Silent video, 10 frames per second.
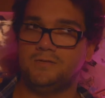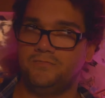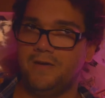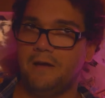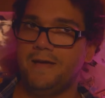
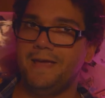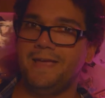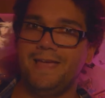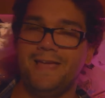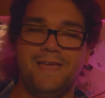
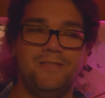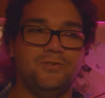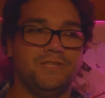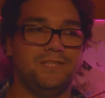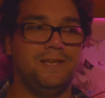very
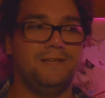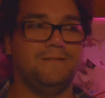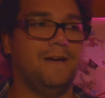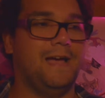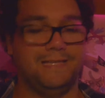interesting
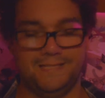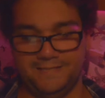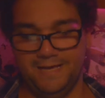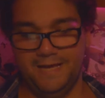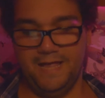device.